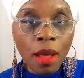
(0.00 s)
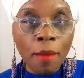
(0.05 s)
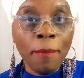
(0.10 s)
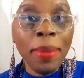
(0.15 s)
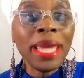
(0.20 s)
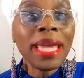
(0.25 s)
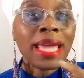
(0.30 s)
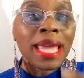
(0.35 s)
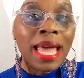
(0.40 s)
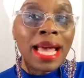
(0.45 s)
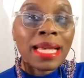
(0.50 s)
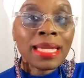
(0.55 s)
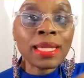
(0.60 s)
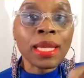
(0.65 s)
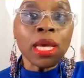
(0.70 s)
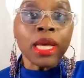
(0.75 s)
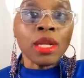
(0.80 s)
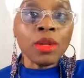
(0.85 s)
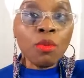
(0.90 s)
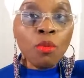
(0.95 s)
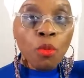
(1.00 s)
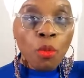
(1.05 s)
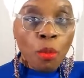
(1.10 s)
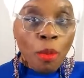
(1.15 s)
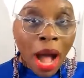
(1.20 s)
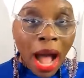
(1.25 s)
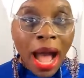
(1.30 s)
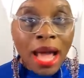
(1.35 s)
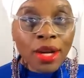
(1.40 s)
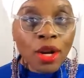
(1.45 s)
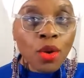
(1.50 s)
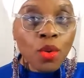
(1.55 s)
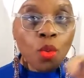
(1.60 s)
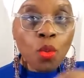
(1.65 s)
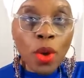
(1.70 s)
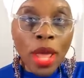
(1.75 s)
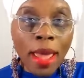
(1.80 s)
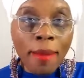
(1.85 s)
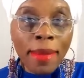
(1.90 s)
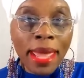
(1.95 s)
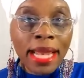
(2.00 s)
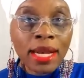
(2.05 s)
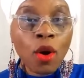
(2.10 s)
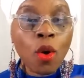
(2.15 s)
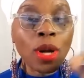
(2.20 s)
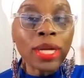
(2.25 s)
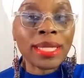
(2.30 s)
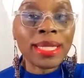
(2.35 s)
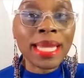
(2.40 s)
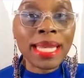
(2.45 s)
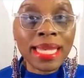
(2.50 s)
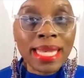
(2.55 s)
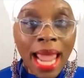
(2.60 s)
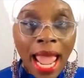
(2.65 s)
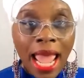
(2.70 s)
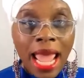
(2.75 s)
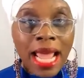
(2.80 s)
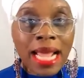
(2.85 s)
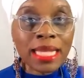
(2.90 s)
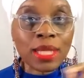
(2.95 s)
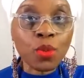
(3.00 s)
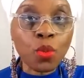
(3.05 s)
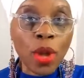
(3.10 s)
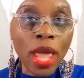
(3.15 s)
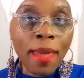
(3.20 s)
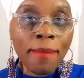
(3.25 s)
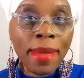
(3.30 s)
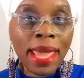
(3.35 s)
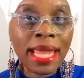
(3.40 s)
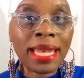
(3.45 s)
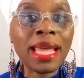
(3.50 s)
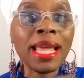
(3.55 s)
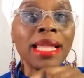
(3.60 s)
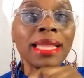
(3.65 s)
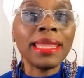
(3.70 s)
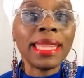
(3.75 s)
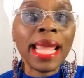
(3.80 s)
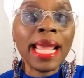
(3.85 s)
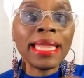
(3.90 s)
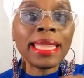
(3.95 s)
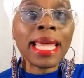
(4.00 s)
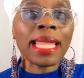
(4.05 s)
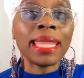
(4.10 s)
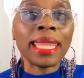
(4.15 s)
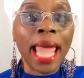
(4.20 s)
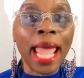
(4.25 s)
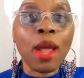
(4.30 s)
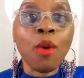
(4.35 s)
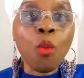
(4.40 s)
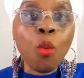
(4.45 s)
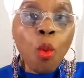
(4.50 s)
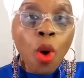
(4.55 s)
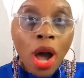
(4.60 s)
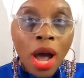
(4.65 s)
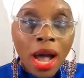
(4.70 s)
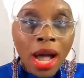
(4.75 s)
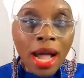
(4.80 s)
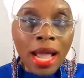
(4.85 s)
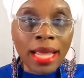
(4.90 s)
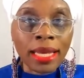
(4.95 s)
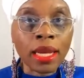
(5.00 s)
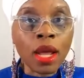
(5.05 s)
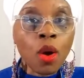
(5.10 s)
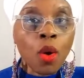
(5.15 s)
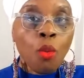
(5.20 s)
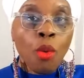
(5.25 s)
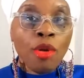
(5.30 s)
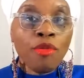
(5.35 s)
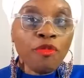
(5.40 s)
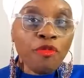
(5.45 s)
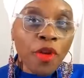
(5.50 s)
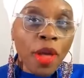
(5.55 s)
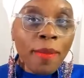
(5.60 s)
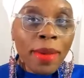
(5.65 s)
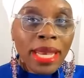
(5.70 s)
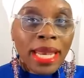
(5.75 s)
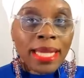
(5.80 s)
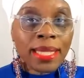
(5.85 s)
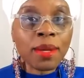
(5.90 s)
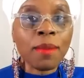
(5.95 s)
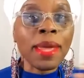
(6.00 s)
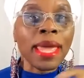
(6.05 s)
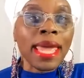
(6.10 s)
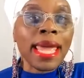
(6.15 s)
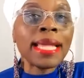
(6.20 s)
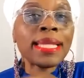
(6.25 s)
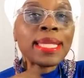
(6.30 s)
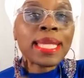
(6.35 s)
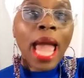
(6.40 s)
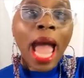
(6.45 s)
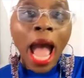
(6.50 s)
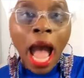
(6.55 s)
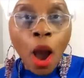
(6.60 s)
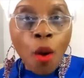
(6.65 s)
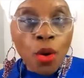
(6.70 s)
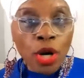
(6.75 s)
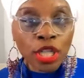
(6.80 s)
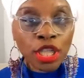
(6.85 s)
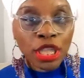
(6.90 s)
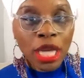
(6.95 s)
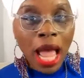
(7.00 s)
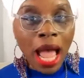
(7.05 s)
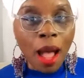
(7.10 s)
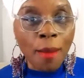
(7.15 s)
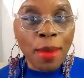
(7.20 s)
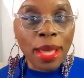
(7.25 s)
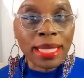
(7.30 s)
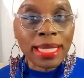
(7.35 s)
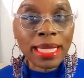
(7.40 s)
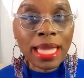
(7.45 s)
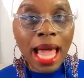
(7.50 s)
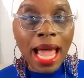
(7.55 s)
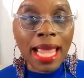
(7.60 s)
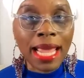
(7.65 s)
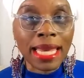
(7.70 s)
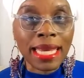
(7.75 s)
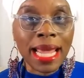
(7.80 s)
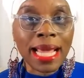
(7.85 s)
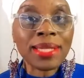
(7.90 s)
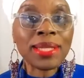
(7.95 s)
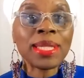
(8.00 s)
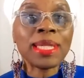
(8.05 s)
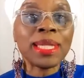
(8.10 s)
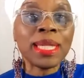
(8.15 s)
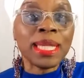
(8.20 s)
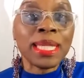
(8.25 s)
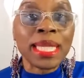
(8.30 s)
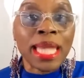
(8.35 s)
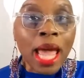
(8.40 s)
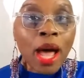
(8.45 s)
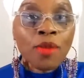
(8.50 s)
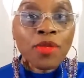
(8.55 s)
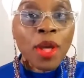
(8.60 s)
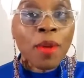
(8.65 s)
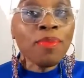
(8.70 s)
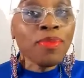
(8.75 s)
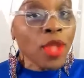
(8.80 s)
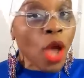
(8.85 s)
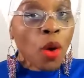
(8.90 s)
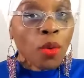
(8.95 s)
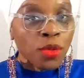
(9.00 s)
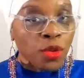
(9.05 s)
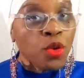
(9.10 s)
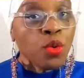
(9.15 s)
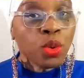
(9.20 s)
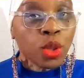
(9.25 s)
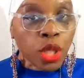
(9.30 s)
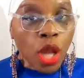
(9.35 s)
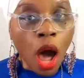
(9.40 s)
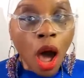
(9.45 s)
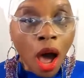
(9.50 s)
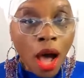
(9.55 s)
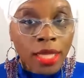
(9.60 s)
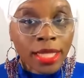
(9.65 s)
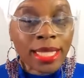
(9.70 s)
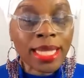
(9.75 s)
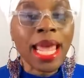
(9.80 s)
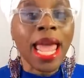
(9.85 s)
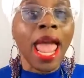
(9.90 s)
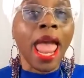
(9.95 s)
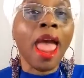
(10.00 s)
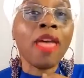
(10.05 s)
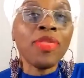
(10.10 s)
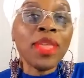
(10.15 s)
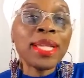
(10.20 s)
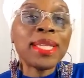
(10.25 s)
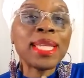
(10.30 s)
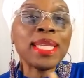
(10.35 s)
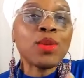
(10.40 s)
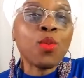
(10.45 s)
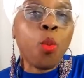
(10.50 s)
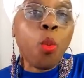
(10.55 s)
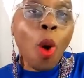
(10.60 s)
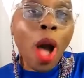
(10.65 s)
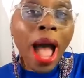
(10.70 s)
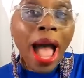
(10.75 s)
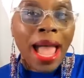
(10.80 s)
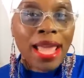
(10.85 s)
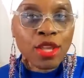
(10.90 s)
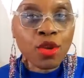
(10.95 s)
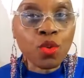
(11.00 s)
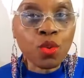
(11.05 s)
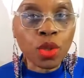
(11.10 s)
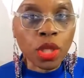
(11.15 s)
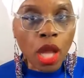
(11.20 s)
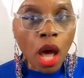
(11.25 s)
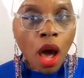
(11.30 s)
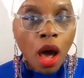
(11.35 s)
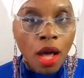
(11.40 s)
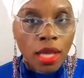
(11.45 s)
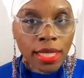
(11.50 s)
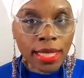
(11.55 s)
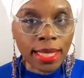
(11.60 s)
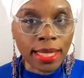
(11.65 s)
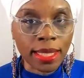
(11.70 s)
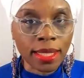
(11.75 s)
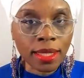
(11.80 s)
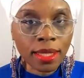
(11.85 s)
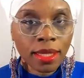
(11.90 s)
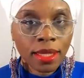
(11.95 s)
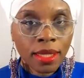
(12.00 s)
Because modern women or today's women think that they won with feminism. It's our job as lionesses to tell them, no, you lost. And this is why you lost.